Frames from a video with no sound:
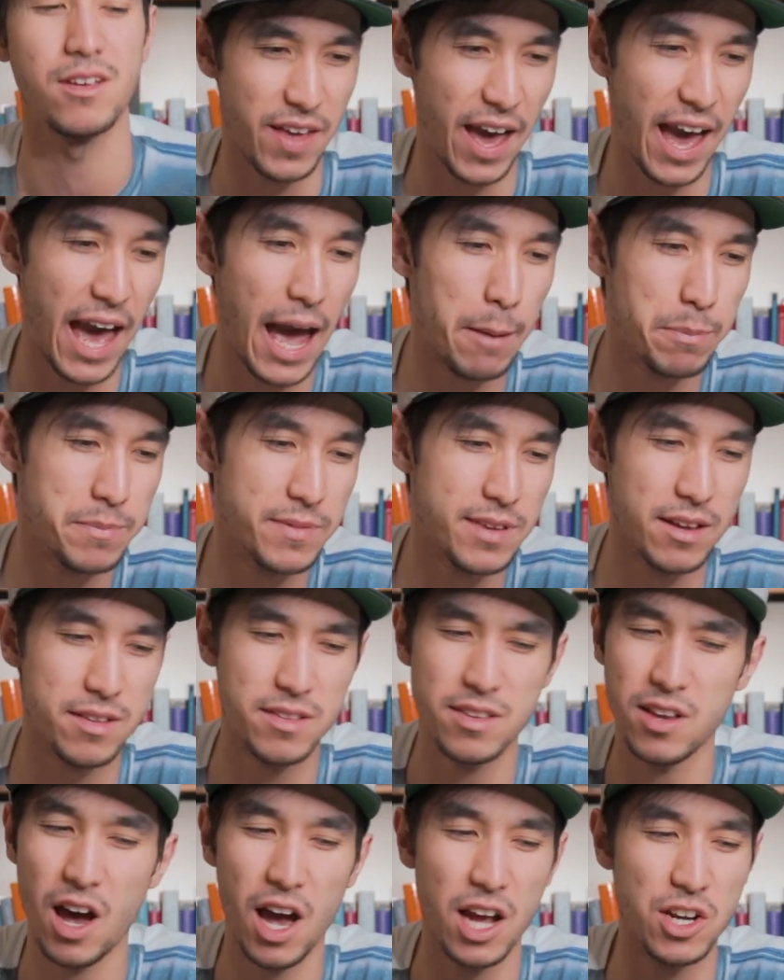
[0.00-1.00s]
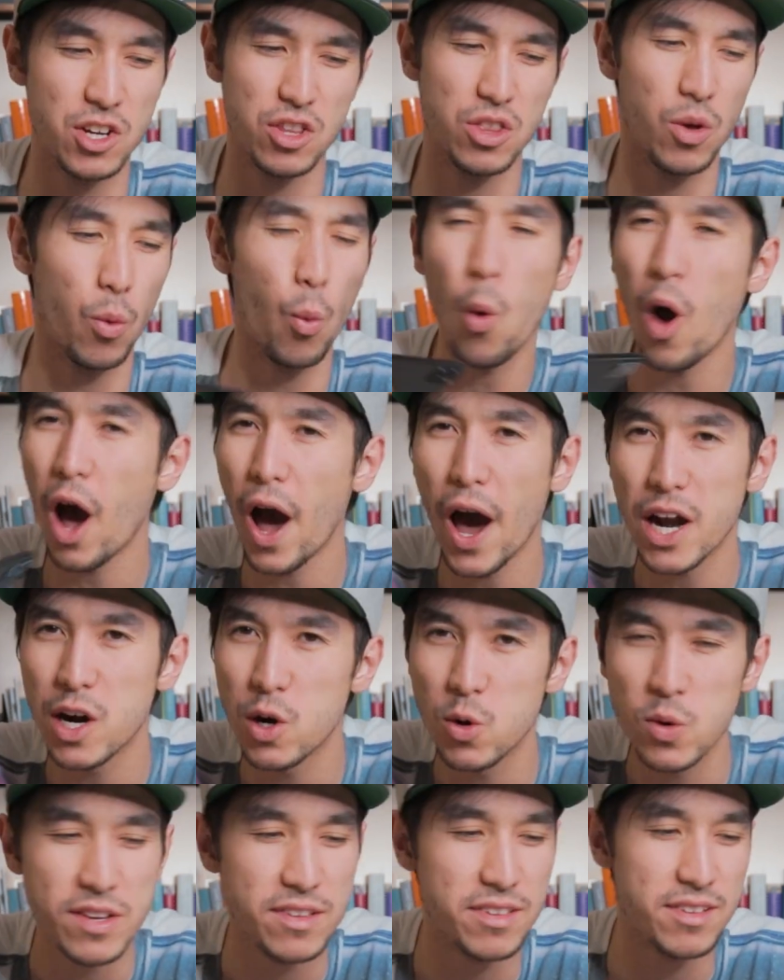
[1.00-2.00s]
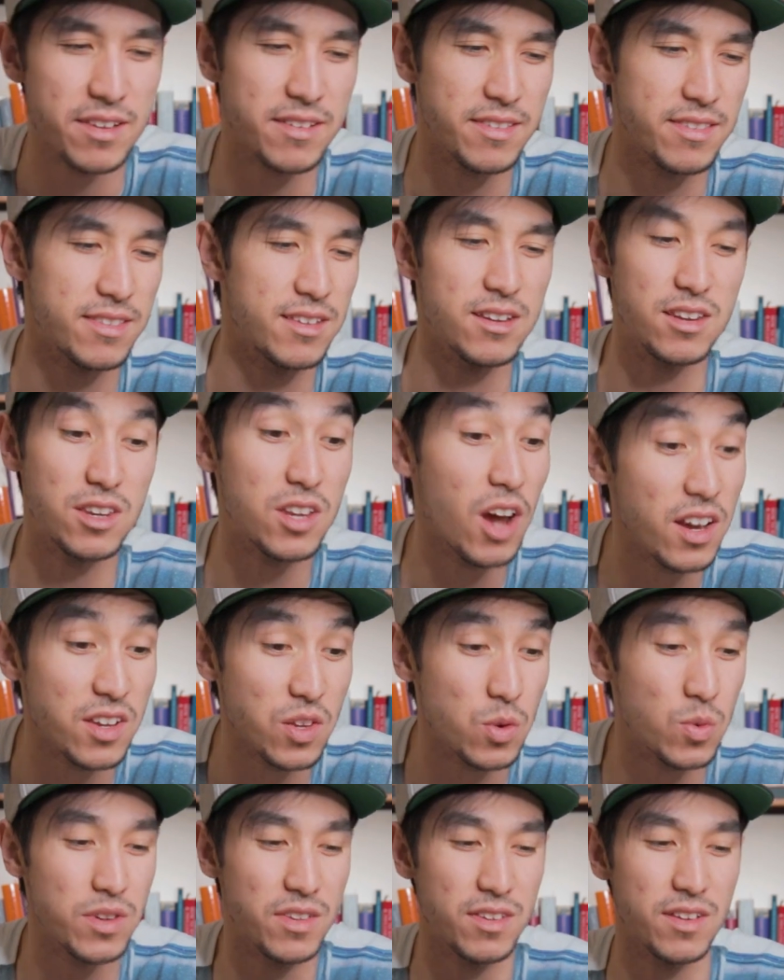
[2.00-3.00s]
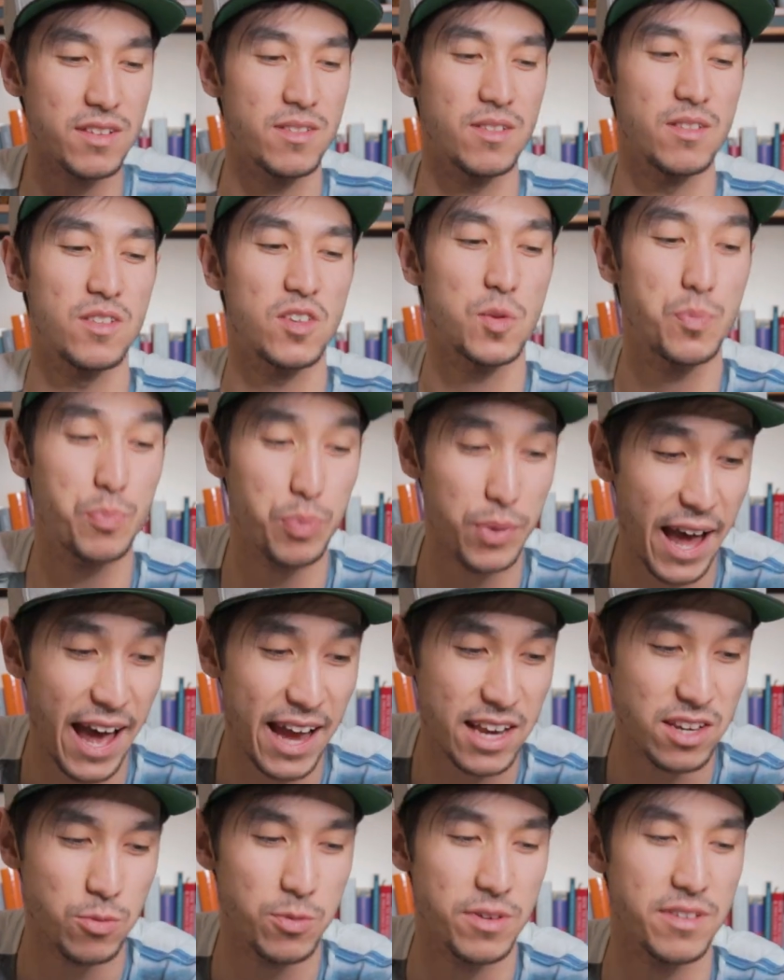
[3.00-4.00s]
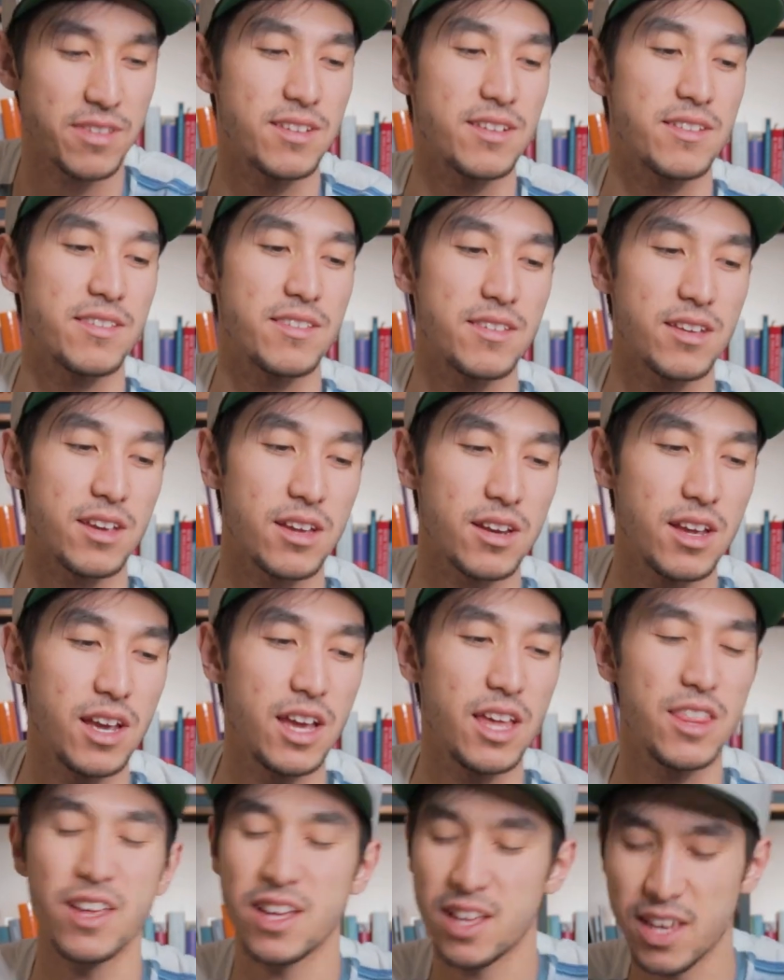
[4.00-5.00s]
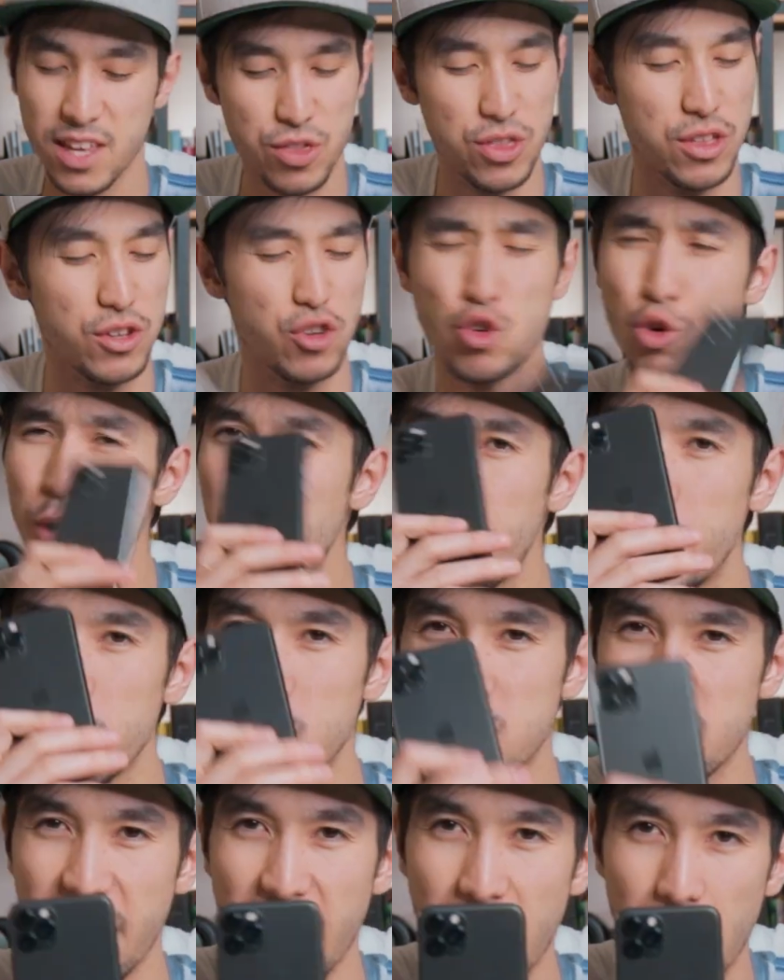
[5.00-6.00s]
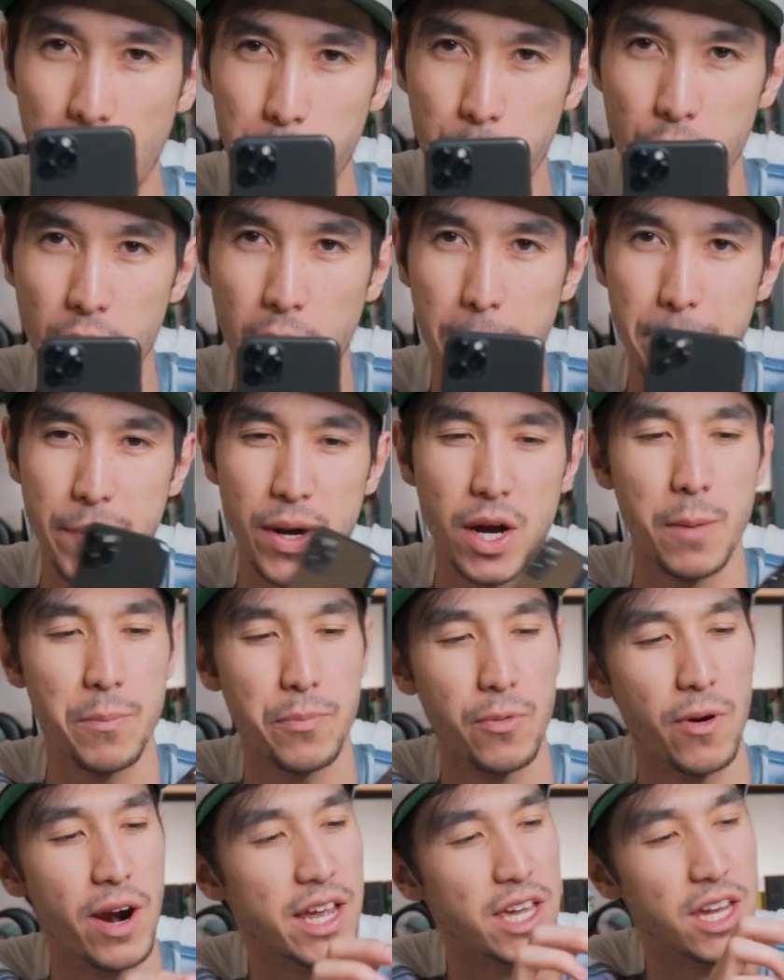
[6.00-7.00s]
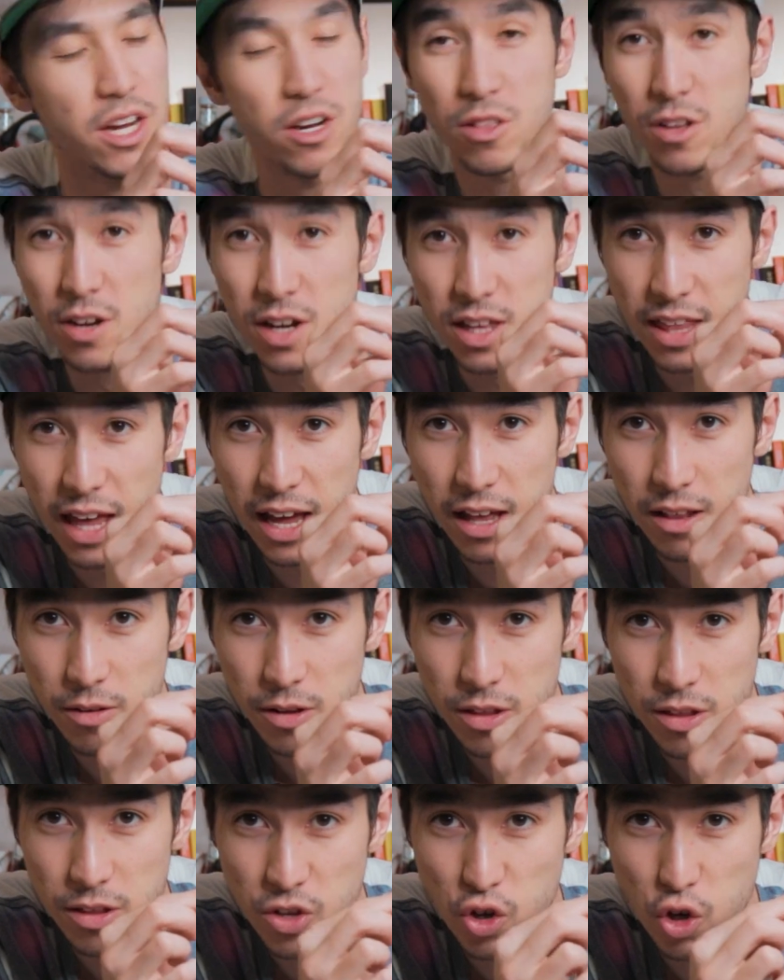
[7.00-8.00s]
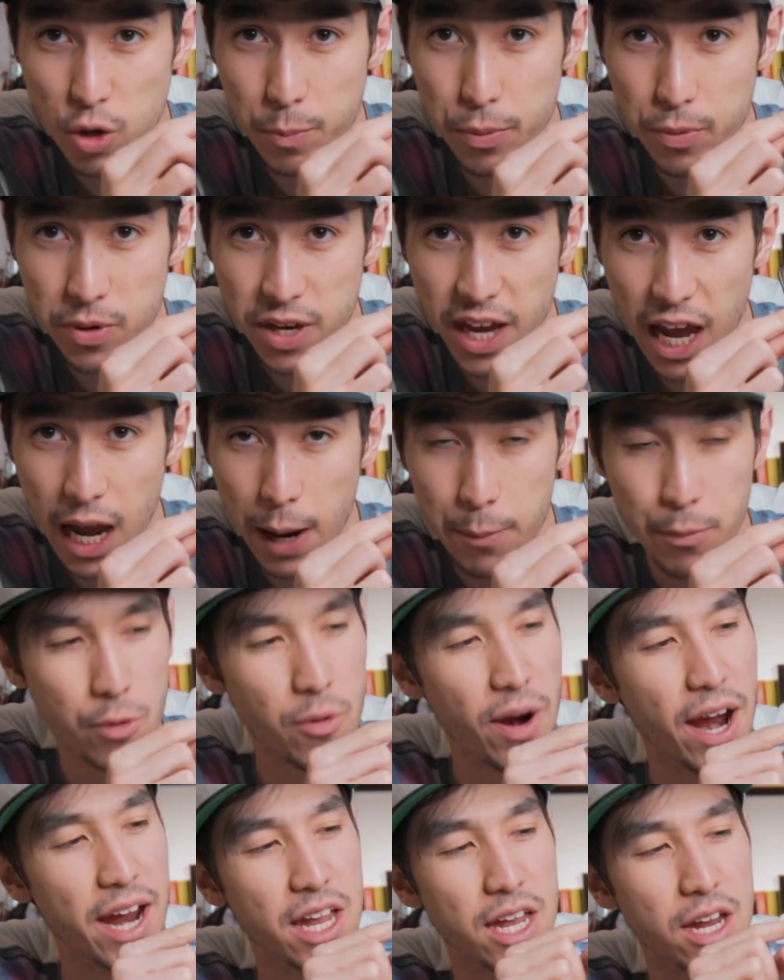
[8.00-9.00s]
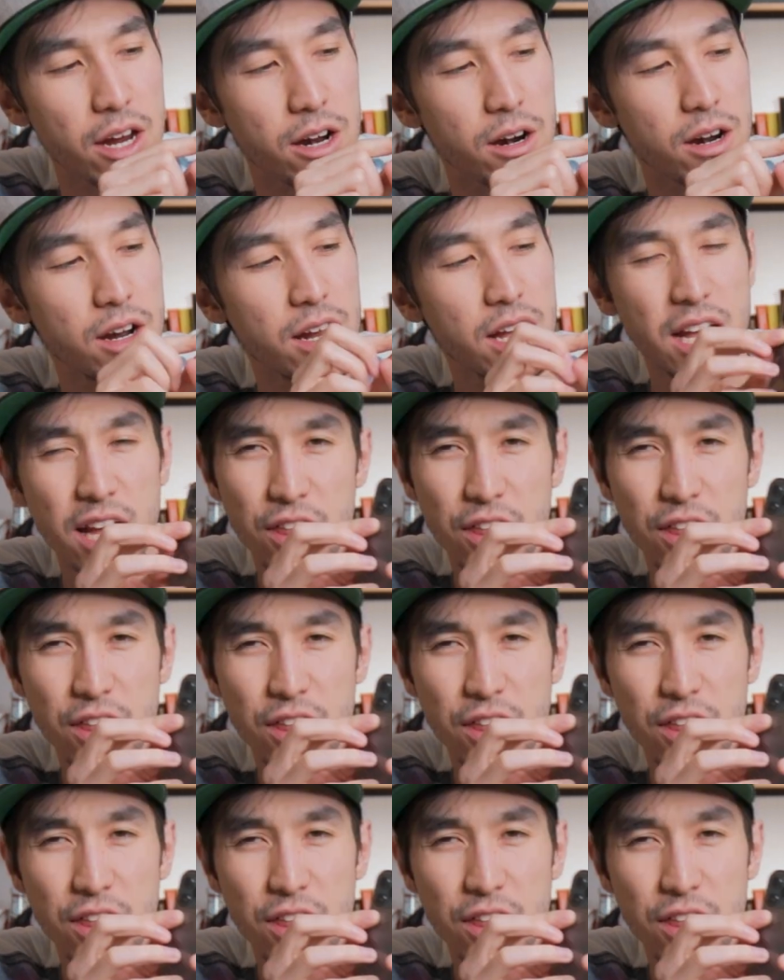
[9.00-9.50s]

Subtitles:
The haptic touch, the water resistant, dust resistant, splash resistant, the triple camera bump right here. Look at that, look at the triple camera right here.